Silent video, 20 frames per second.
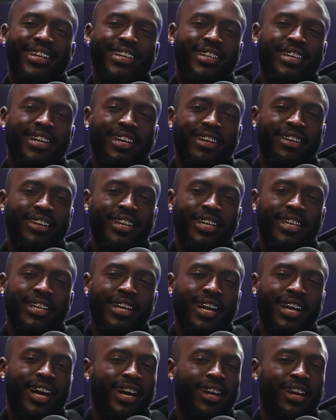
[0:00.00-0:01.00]
this
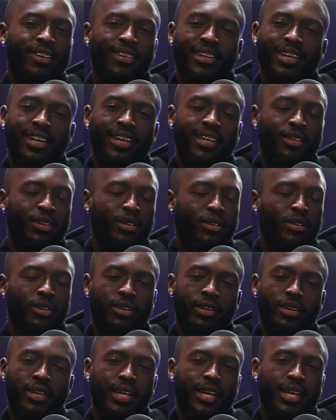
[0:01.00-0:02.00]
generation, I don't think so.
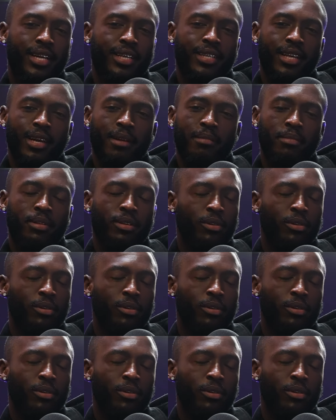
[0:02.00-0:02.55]
Sorry, guys. I'm